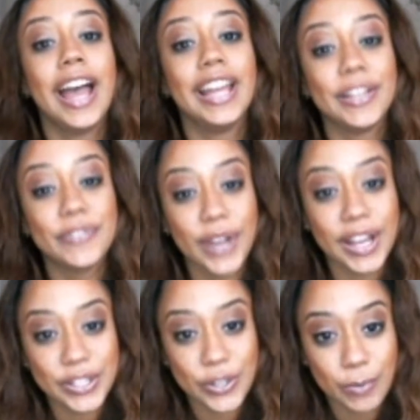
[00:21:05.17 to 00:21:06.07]
I love you
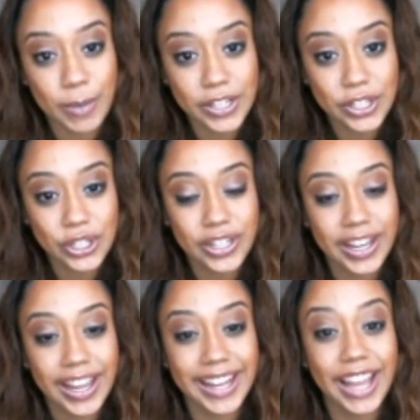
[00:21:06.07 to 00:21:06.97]
guys so much,
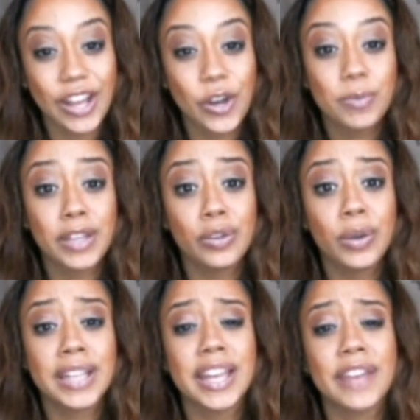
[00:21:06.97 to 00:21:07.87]
and I hope that you
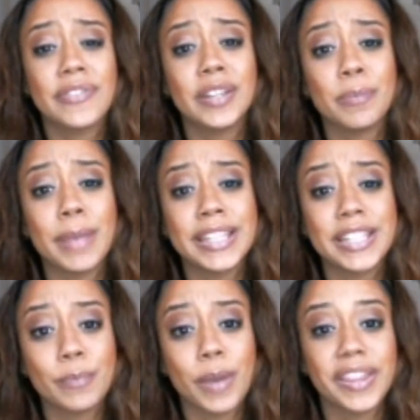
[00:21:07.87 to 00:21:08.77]
guys have an
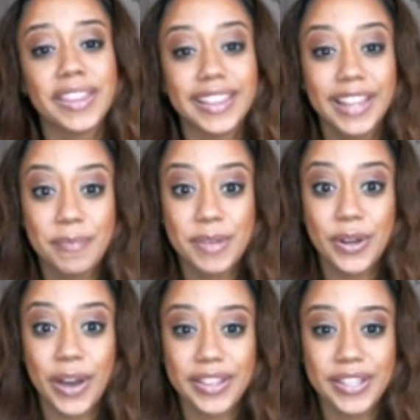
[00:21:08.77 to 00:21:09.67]
amazing month. Let me
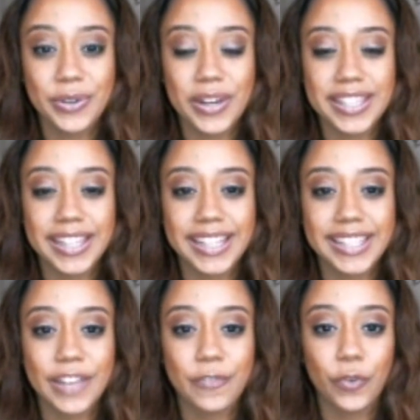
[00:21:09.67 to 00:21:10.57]
know how this resonates.
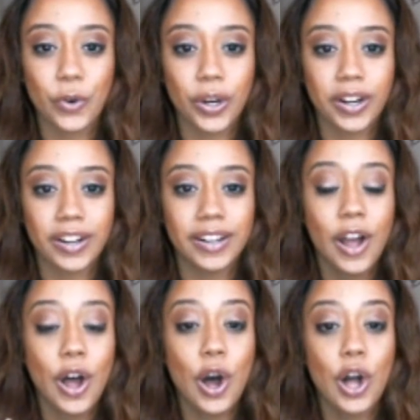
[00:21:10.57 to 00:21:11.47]
And for
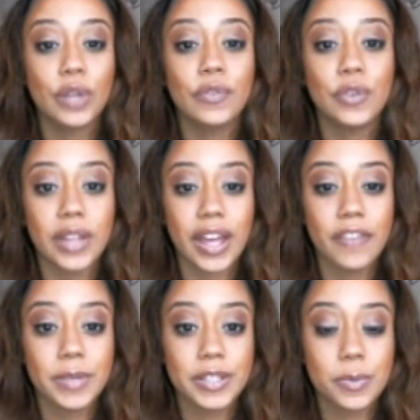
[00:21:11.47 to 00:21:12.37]
all of you that
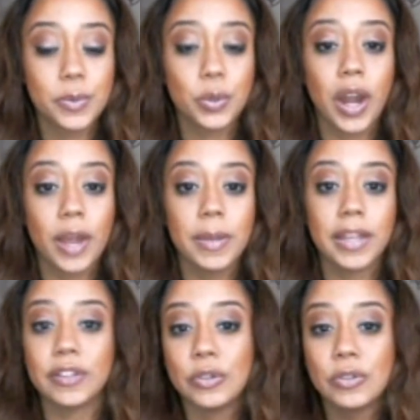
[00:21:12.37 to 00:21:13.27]
have been
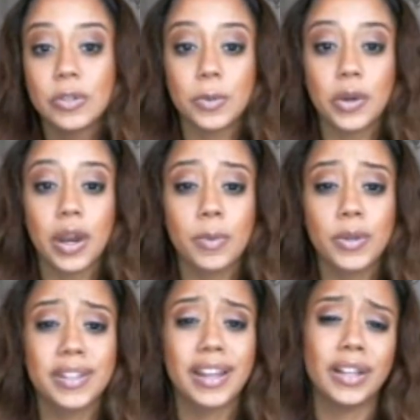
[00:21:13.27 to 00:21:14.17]
subscribing, the new
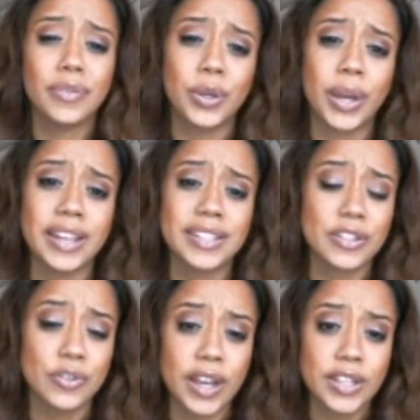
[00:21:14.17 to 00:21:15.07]
subscribers, I love you guys, and
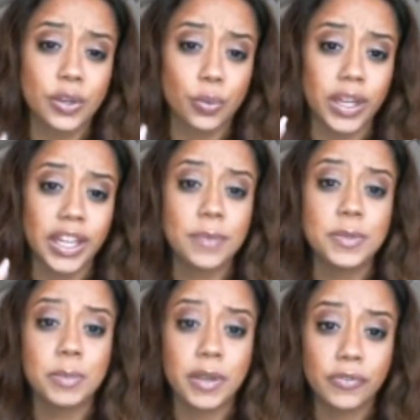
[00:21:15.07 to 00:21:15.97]
you guys are what
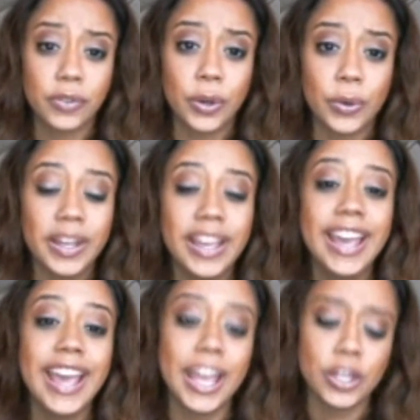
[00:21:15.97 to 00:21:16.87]
keeps me afloat.
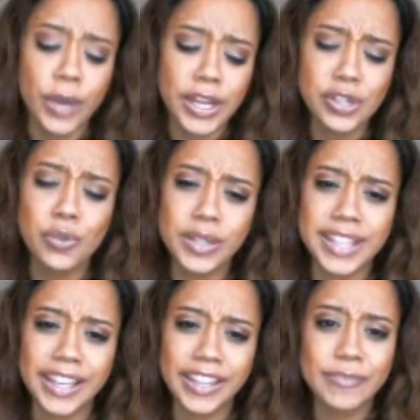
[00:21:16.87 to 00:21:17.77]
And you guys are the ones
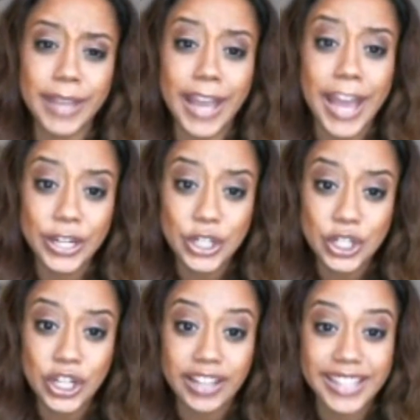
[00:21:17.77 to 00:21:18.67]
that give me
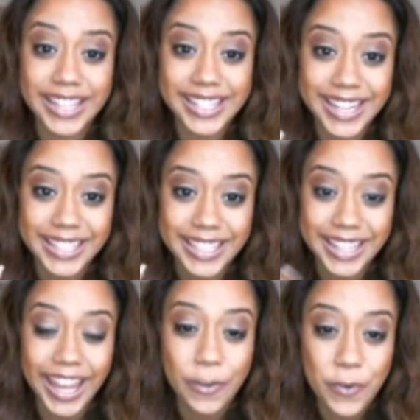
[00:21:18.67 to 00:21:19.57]
energy on days like
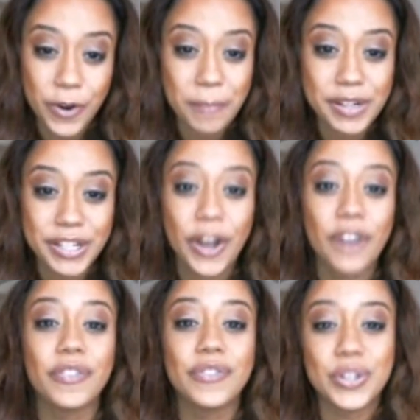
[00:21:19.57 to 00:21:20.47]
today where I'm running
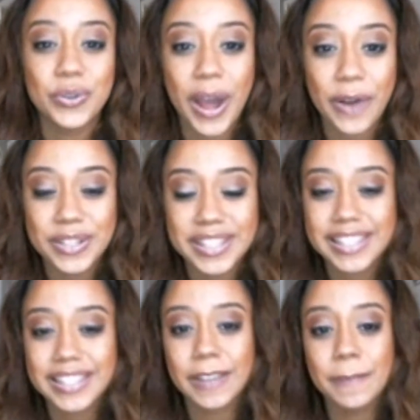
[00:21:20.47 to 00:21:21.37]
off of 2 hours of
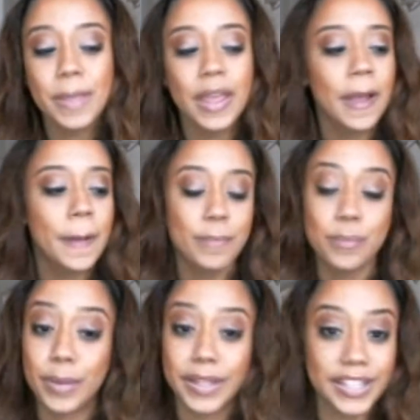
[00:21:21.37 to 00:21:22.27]
sleep.
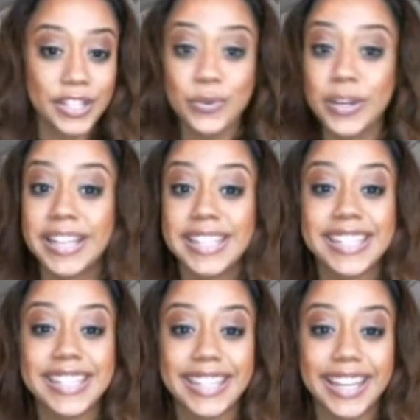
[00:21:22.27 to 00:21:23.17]
But these readings
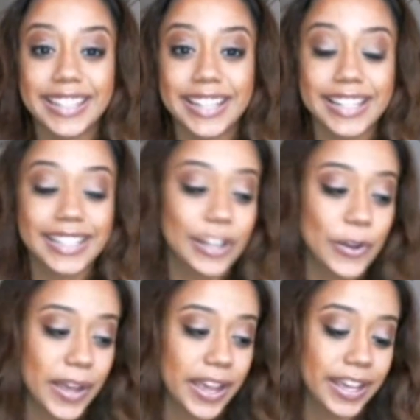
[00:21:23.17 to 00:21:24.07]
need to get done,
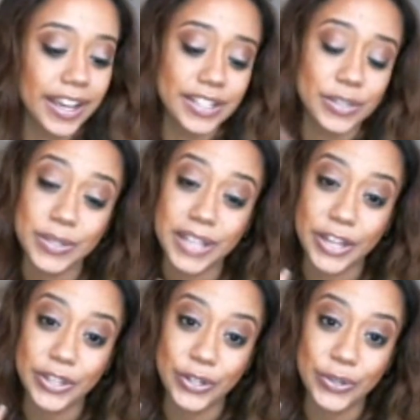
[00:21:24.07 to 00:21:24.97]
okay? Because it was
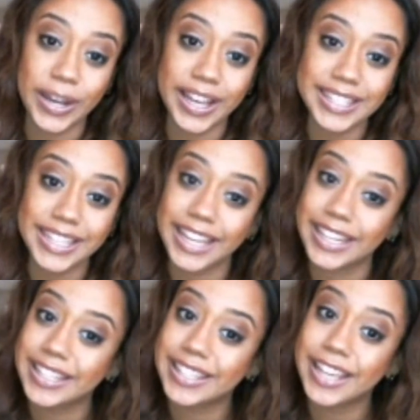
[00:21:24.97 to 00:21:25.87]
either you guys get
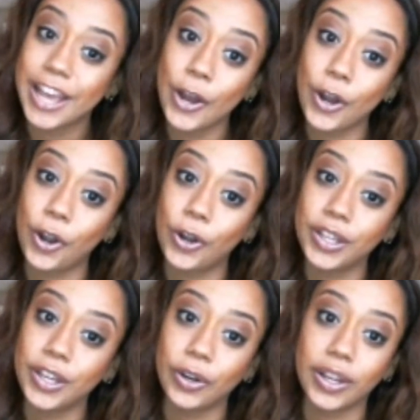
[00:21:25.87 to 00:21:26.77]
it
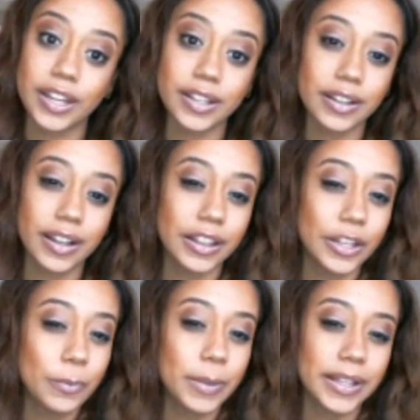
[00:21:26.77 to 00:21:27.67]
early or get it a
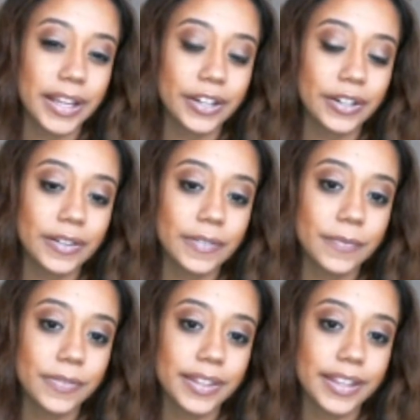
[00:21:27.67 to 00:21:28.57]
little bit later.
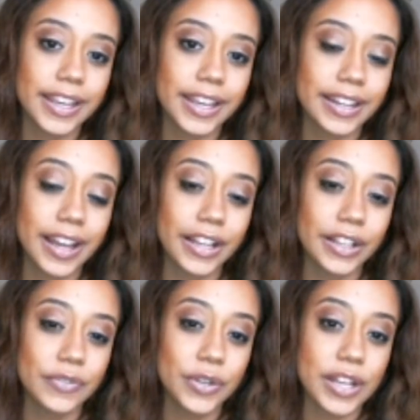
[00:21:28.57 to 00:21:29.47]
And I
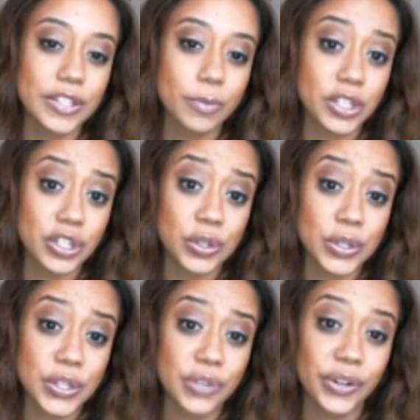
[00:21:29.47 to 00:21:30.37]
love you guys so much, and you
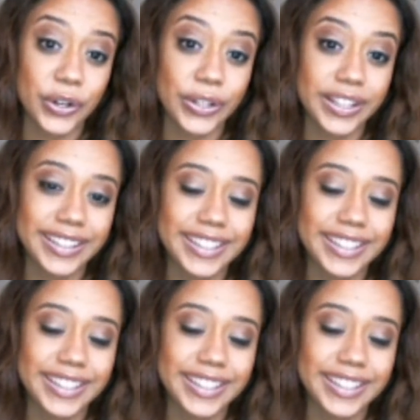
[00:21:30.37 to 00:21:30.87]
deserve it early.